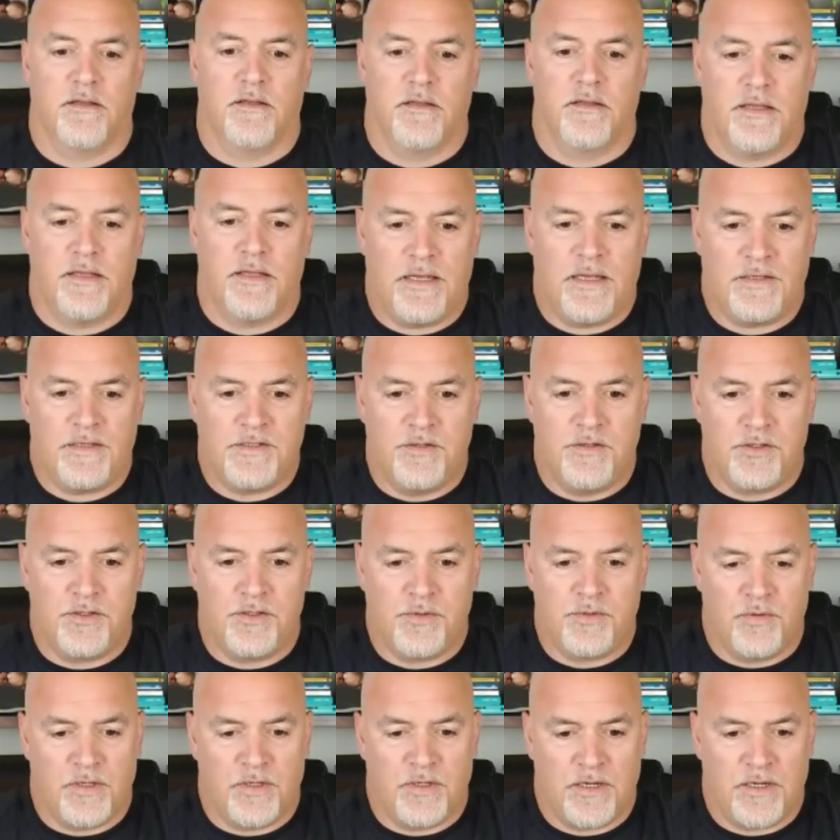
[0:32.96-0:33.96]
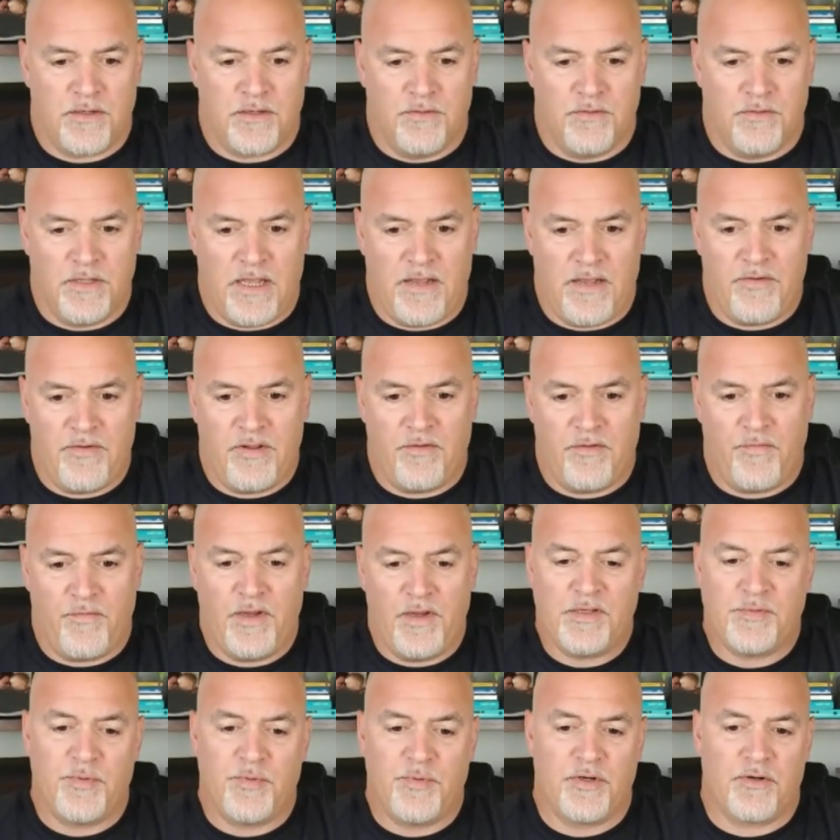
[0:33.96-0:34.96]
As usual, got to go live into the
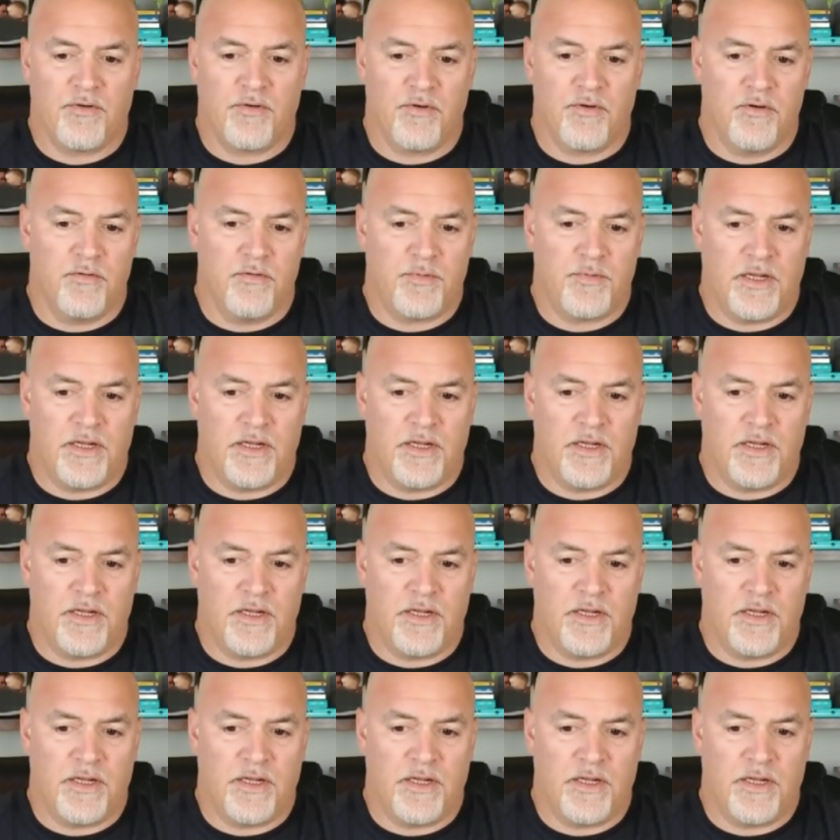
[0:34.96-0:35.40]
Facebook group,